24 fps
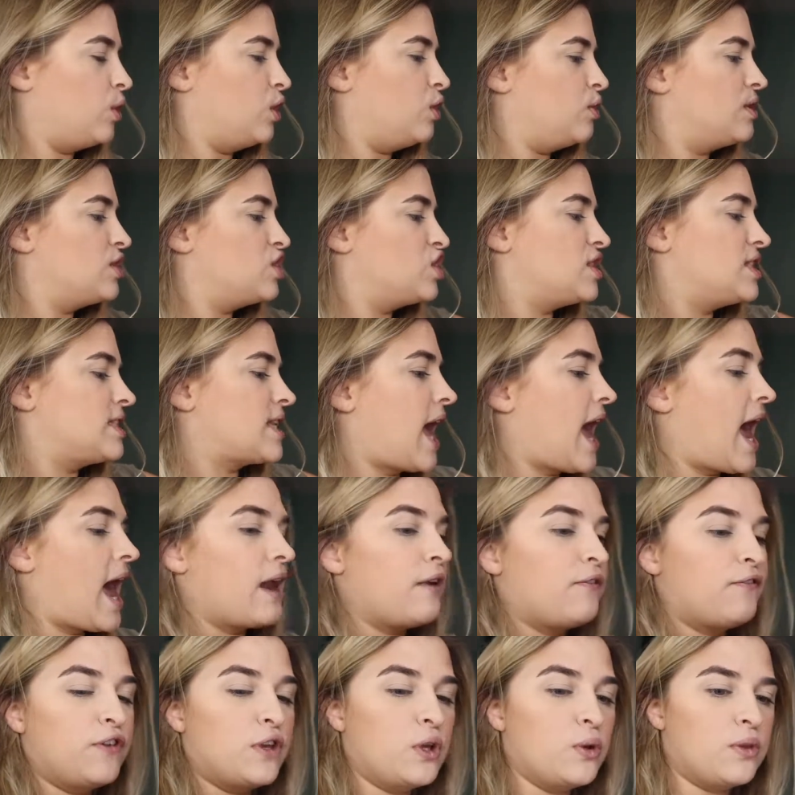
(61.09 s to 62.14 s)
you can just add
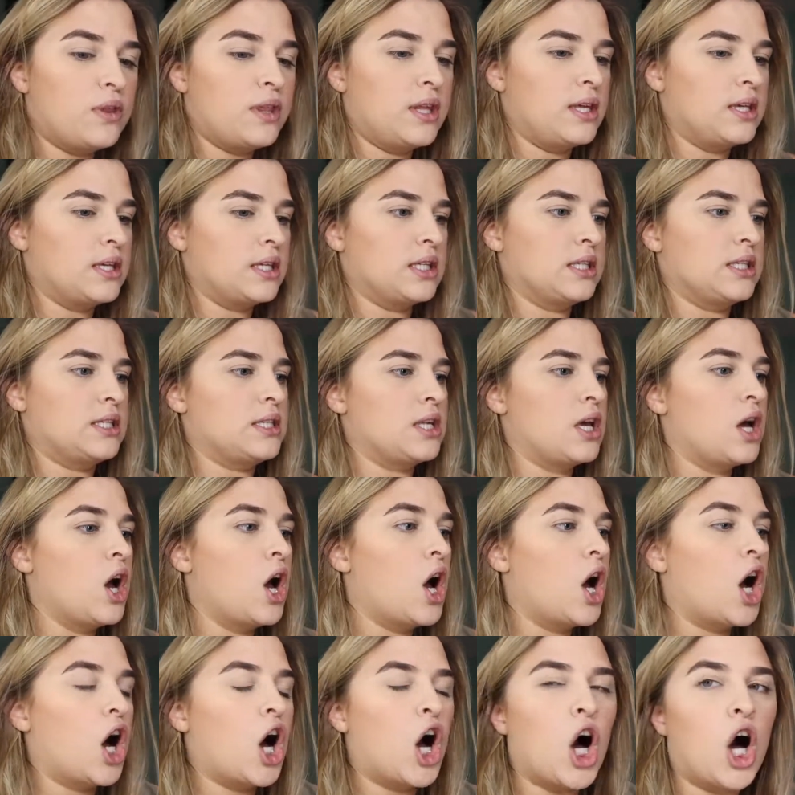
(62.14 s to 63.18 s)
a few things
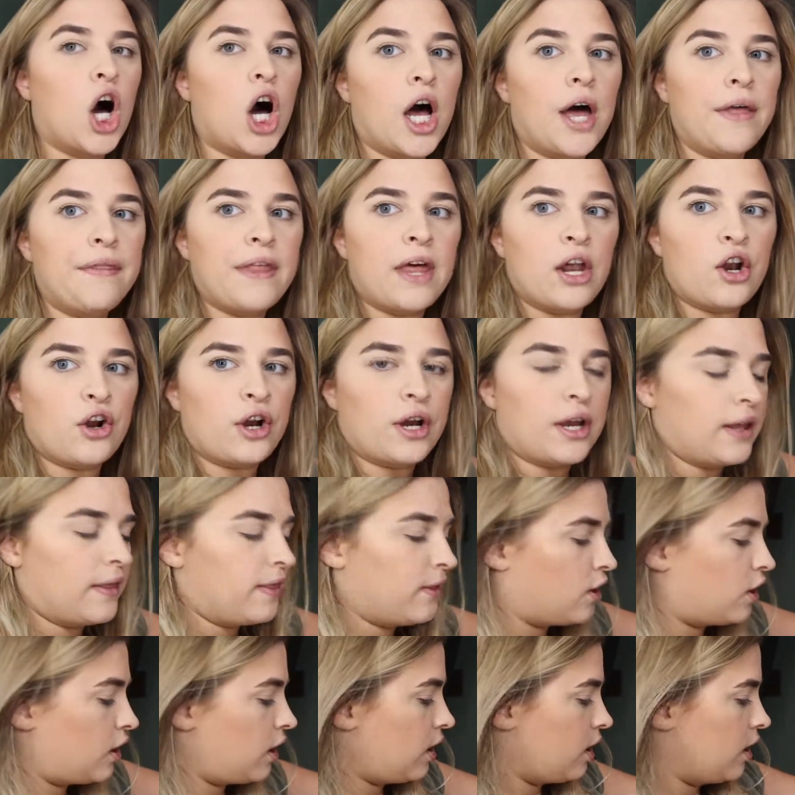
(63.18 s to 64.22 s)
on that are in
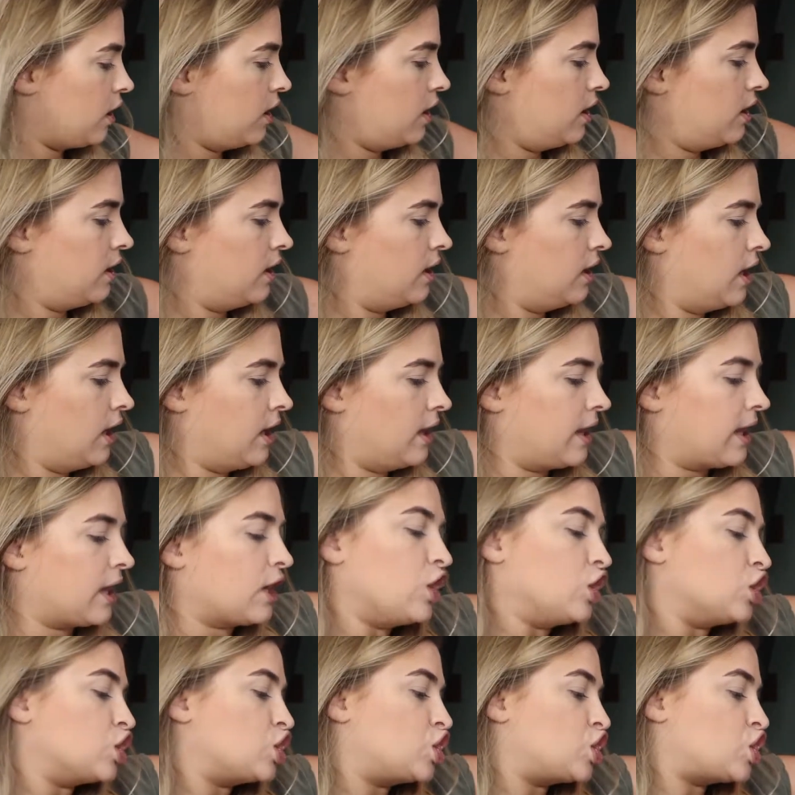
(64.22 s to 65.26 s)
their like
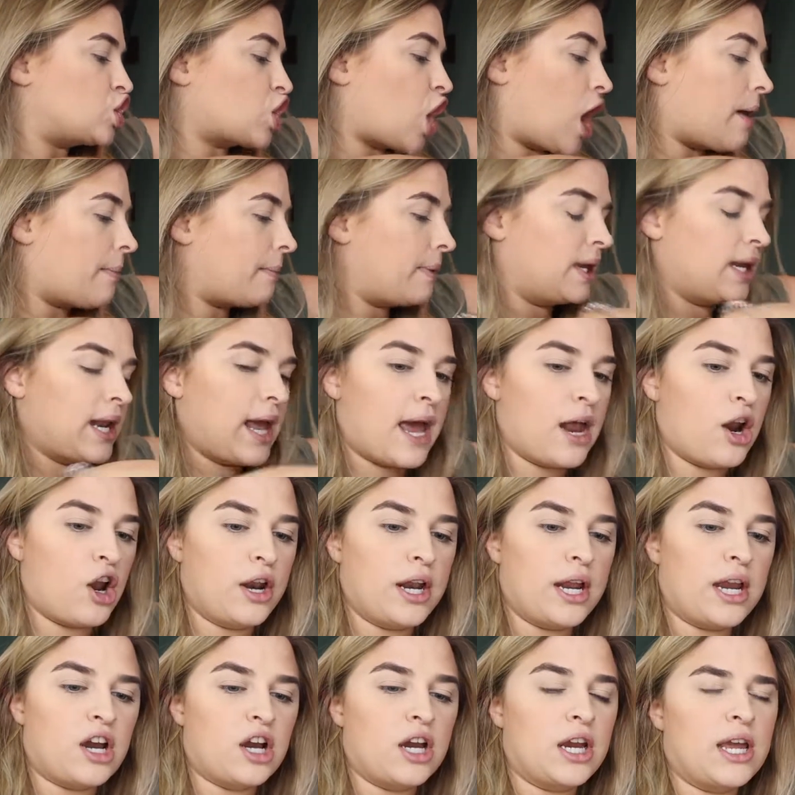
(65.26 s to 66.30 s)
little shopping
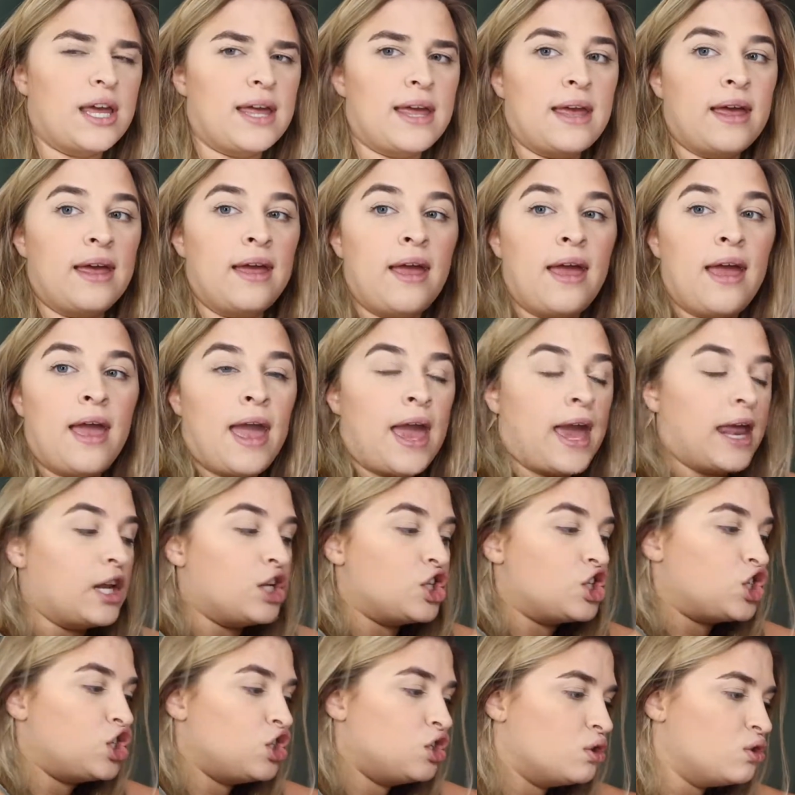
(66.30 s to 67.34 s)
add-on area. And
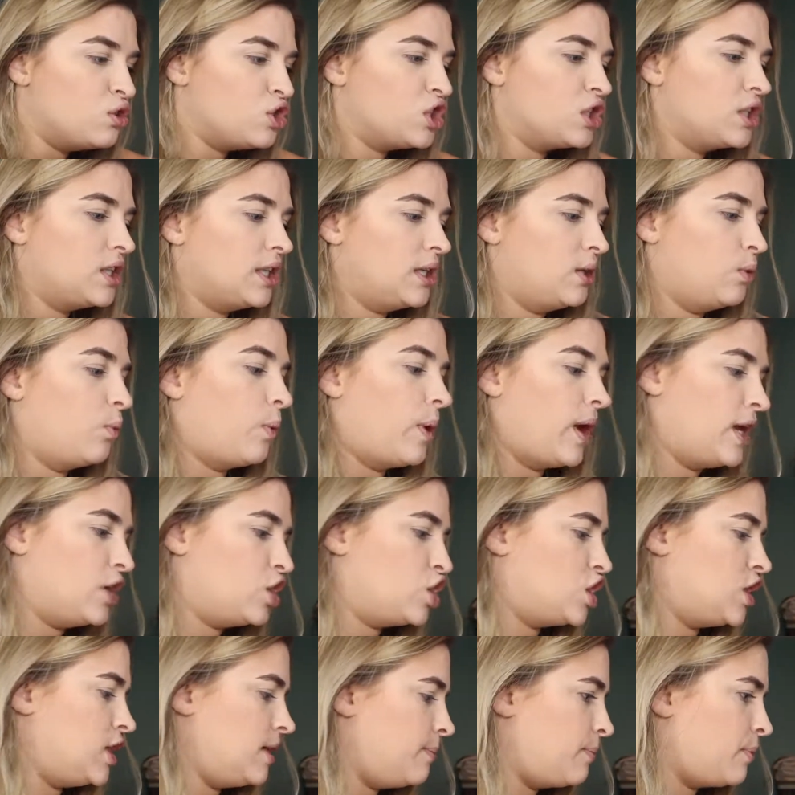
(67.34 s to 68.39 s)
it's usually way
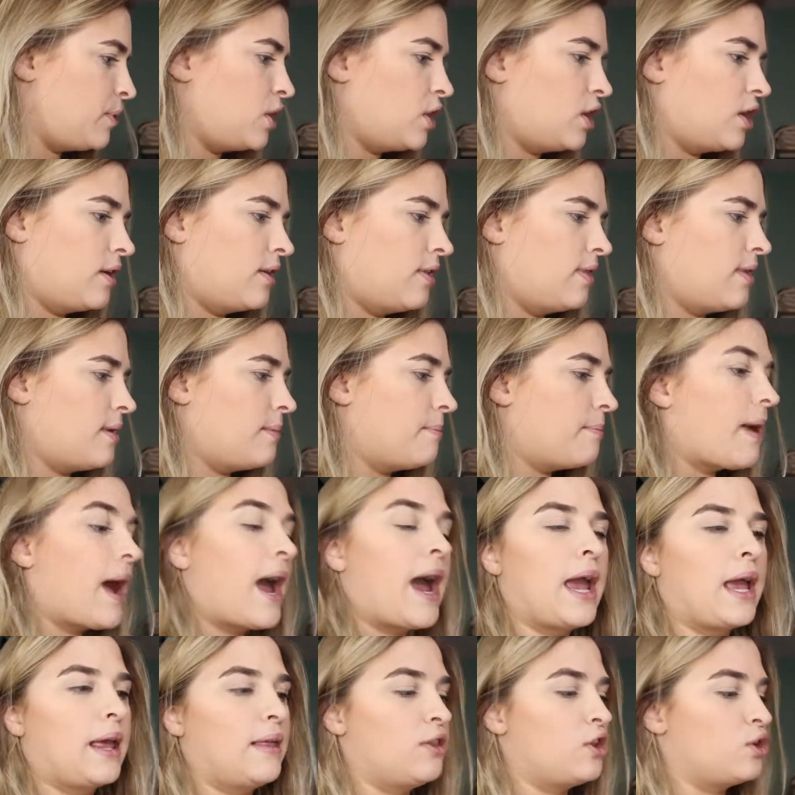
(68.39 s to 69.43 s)
cheaper than
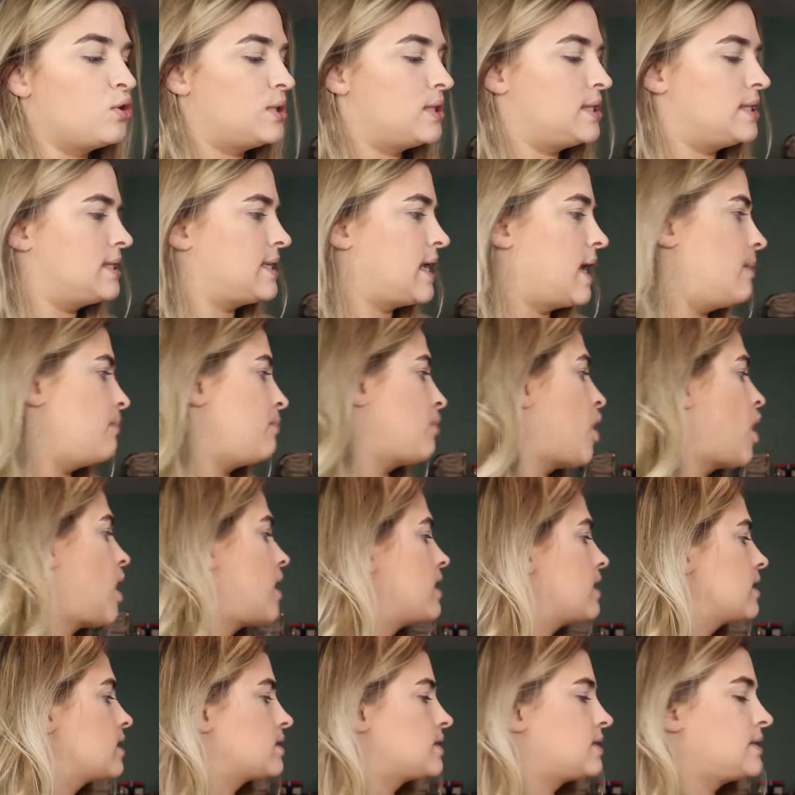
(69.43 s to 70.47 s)
buying those same
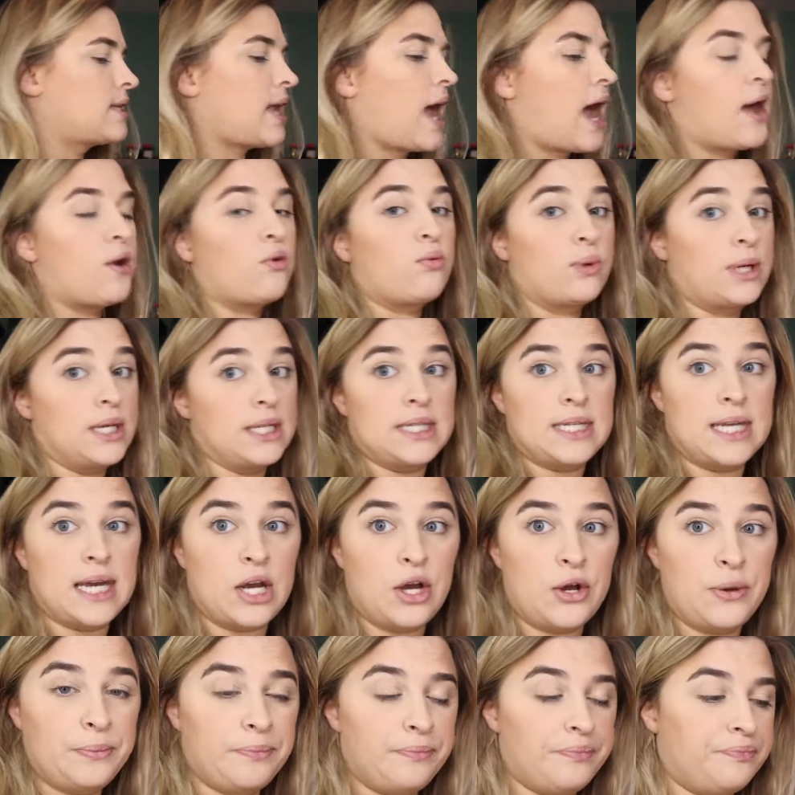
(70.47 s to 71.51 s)
products at retail.